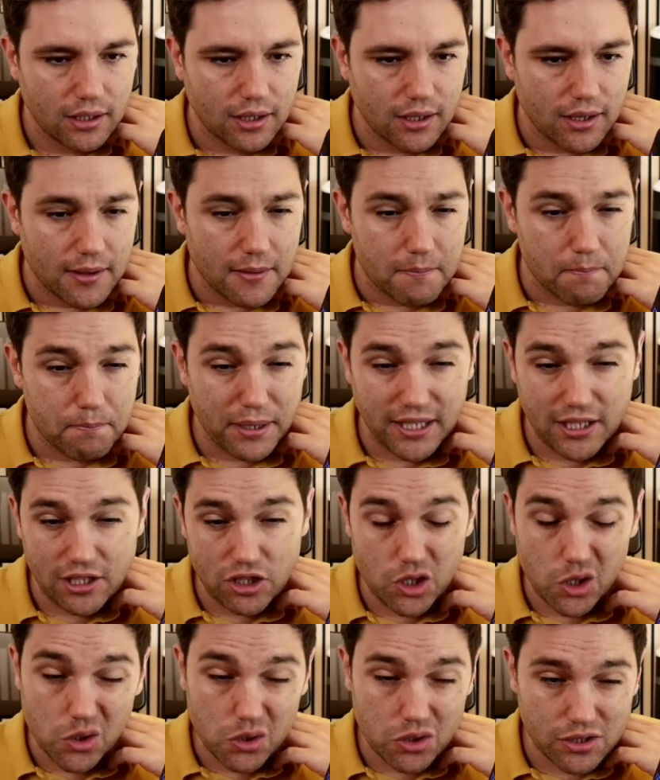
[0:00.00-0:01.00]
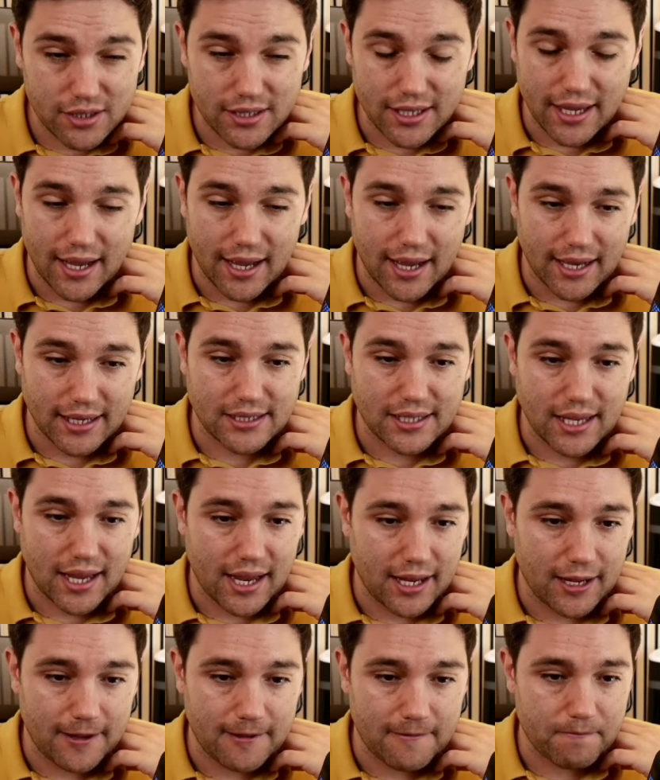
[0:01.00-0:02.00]
being used as
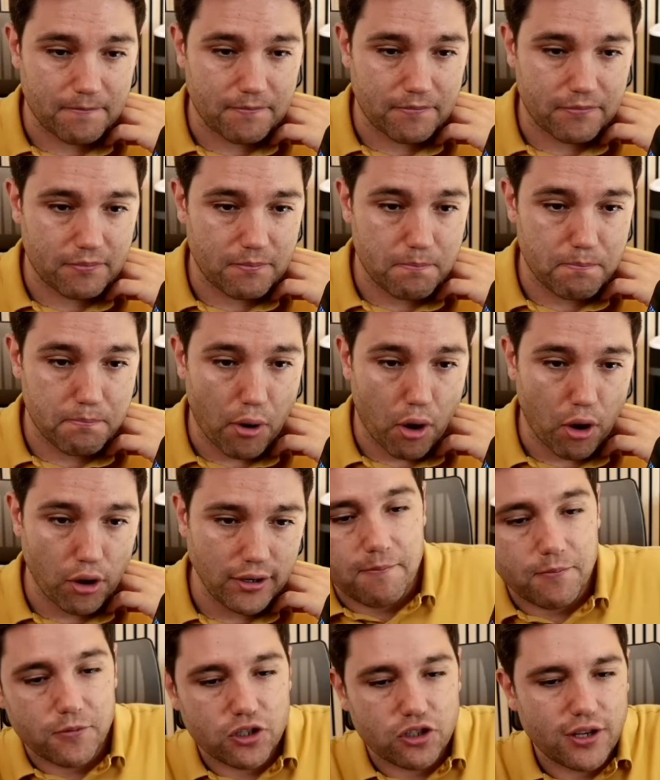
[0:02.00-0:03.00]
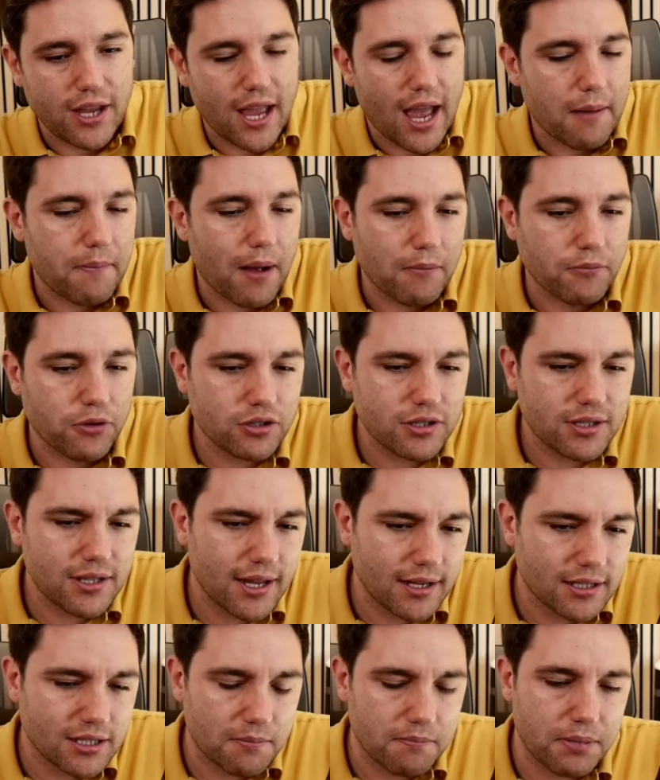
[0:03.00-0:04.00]
a pawn. So yeah, I'm using it
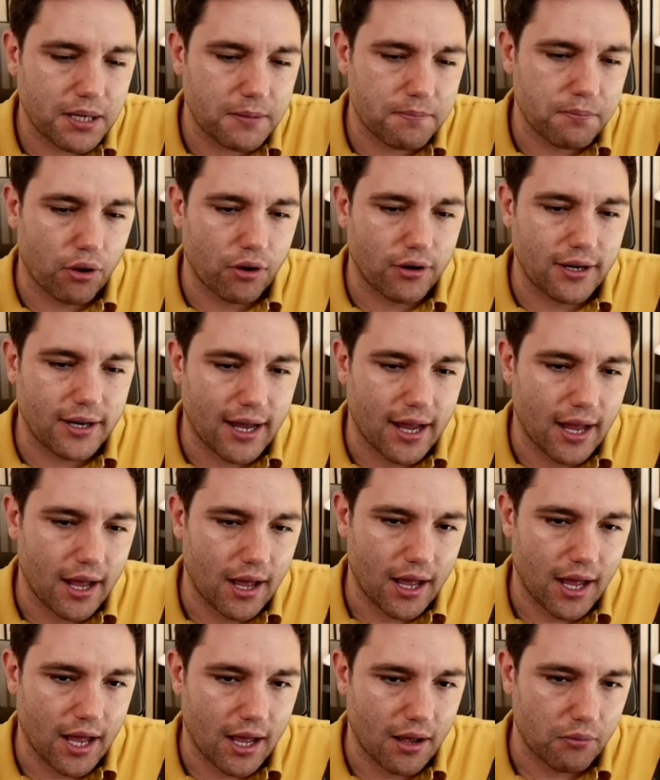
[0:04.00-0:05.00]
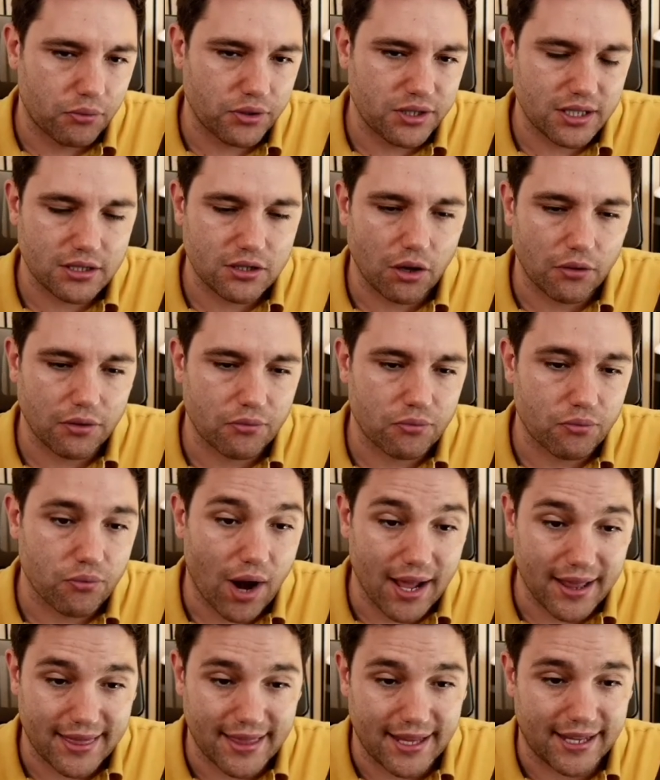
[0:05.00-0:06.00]
as a big pawn, which is not the
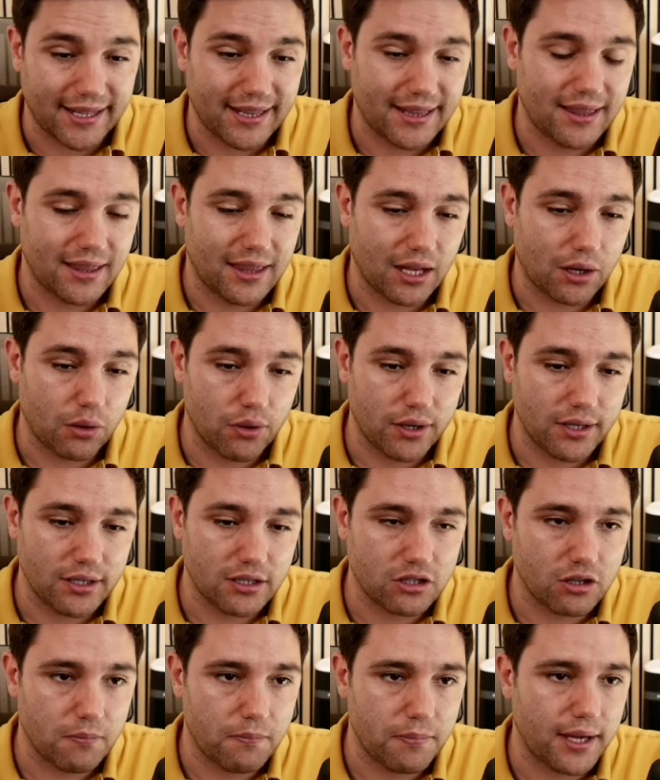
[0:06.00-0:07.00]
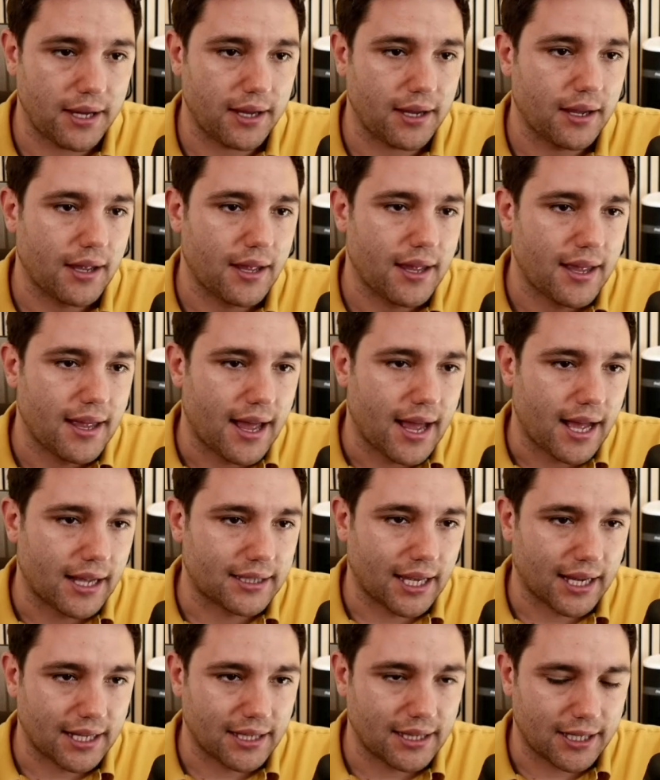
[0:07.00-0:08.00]
right thing. The queen should be
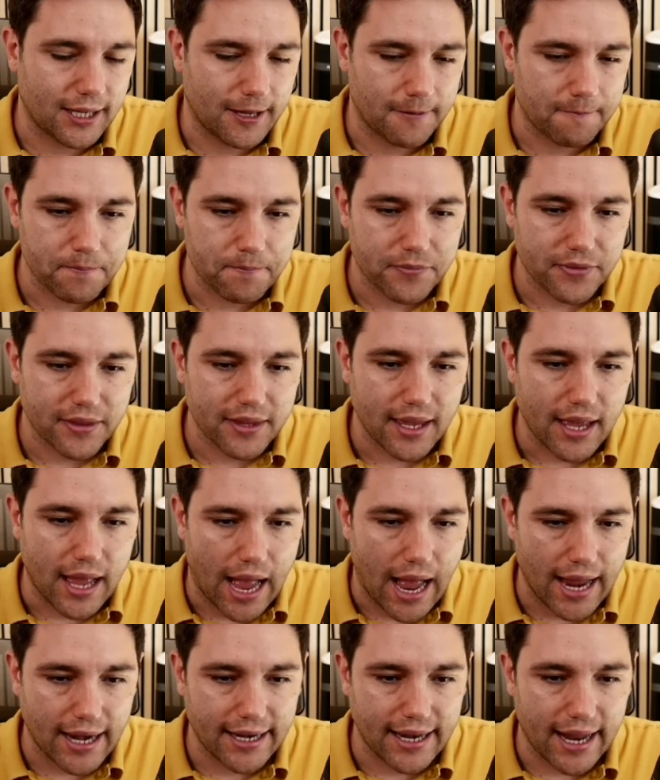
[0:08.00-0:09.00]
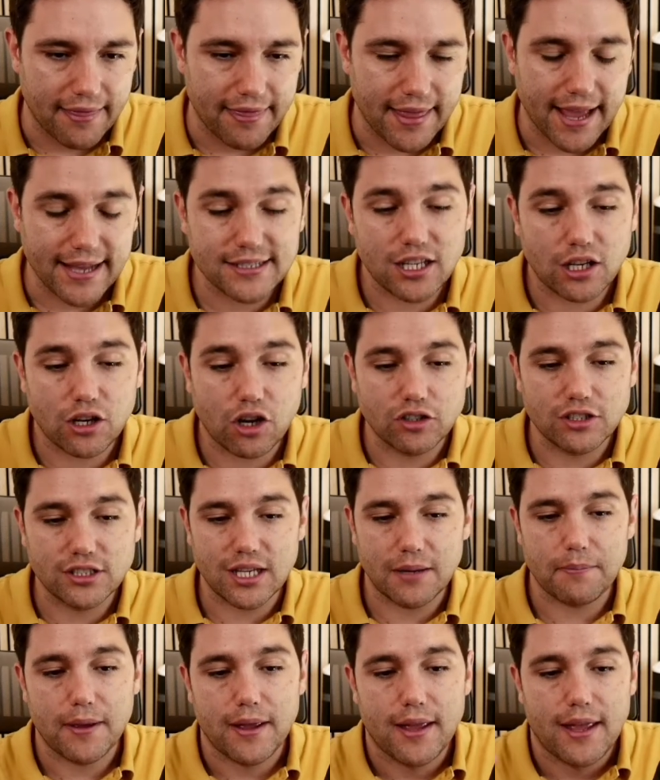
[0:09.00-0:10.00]
attacking the king, and that is the
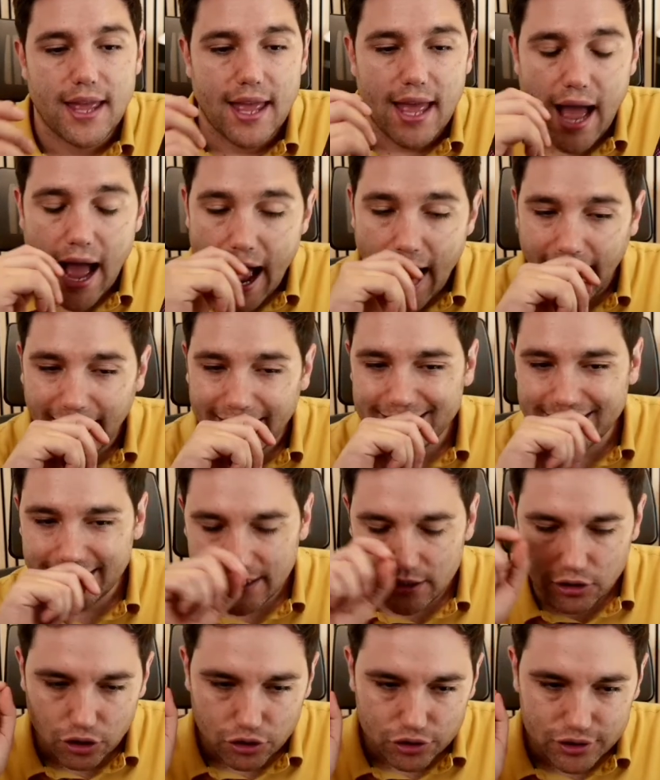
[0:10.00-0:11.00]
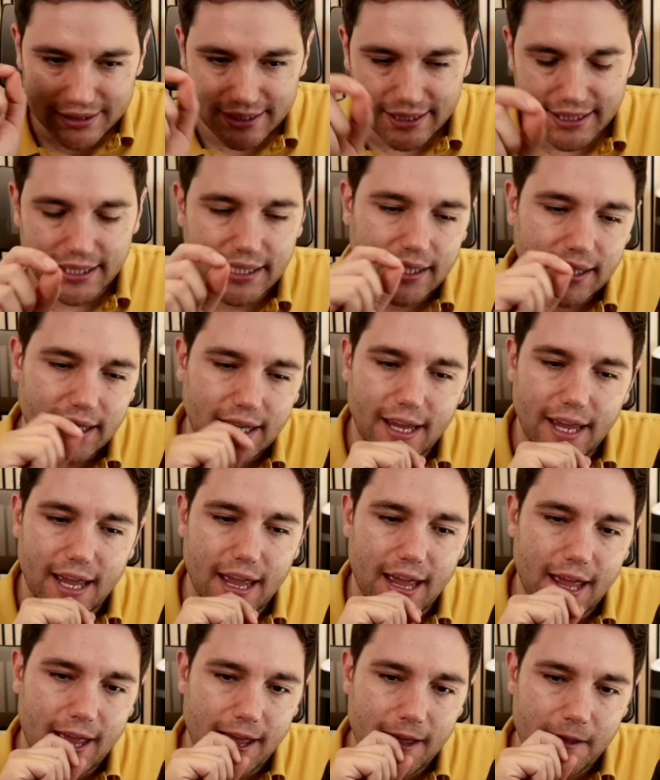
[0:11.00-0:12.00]
concept I did not see
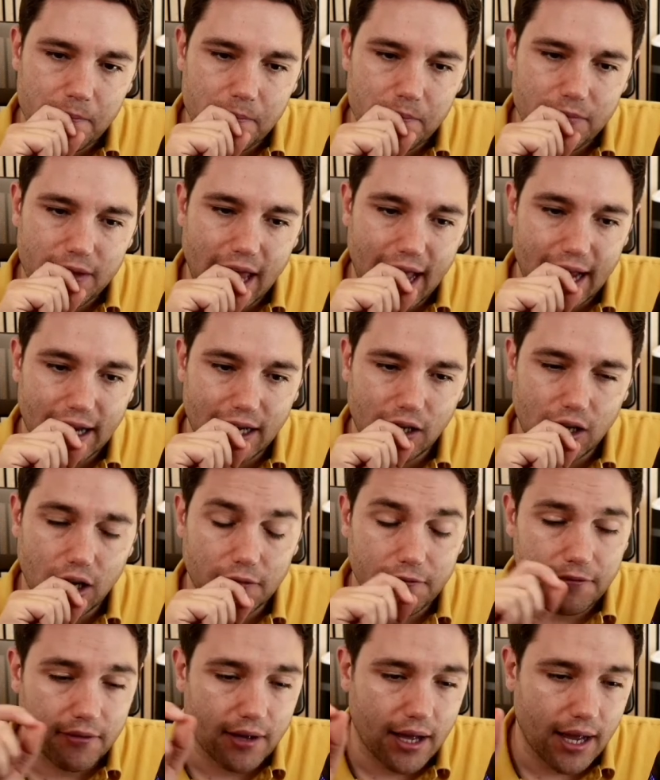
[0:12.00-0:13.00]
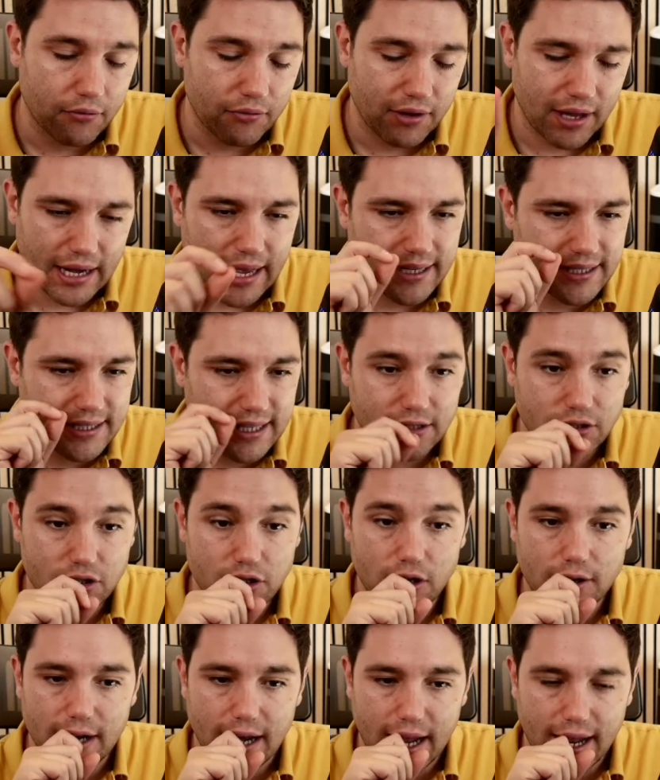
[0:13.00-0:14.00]
early enough. I realized later
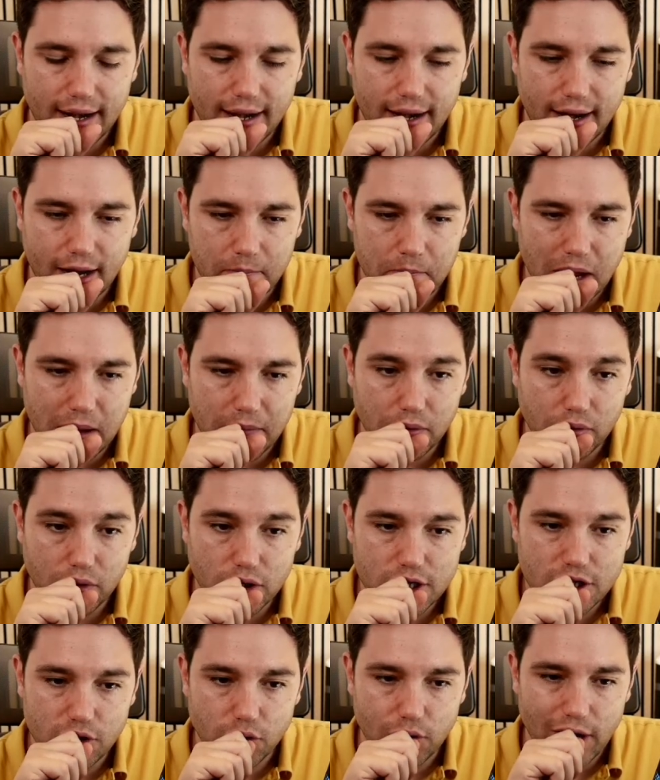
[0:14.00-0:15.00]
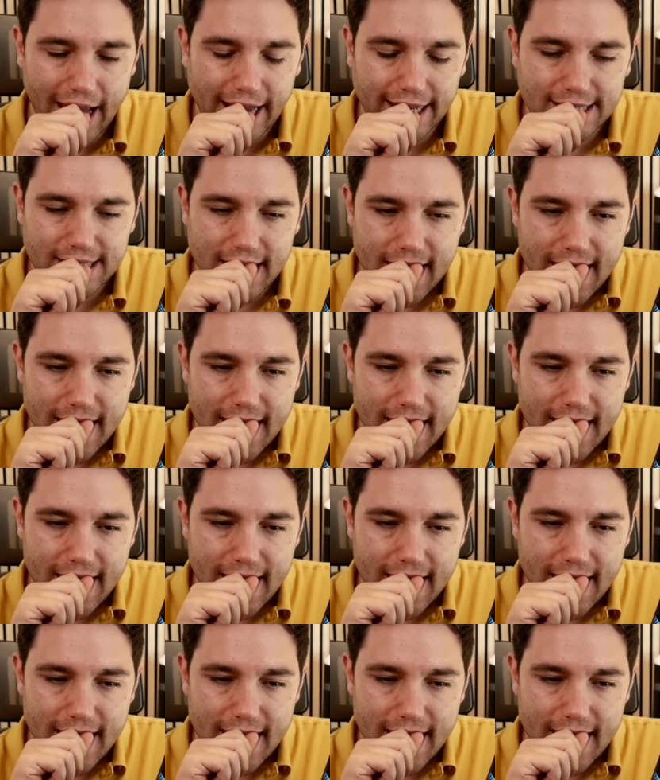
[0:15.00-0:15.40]
on, and maybe it was too late.